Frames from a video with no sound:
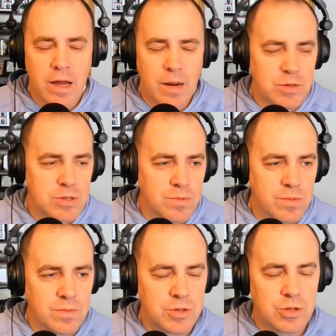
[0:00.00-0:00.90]
and I'm
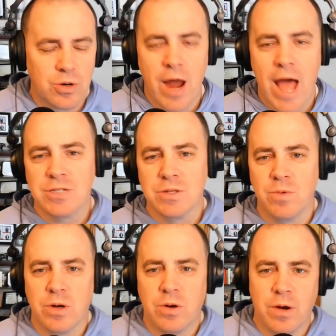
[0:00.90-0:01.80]
sure Ashley
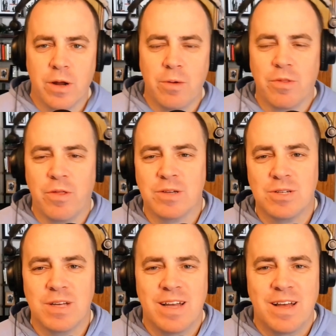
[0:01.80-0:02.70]
would agree with
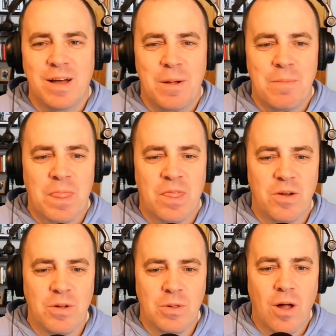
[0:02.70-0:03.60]
this,
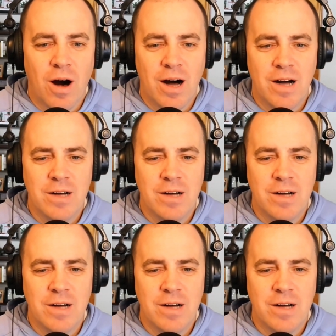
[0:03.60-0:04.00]
the law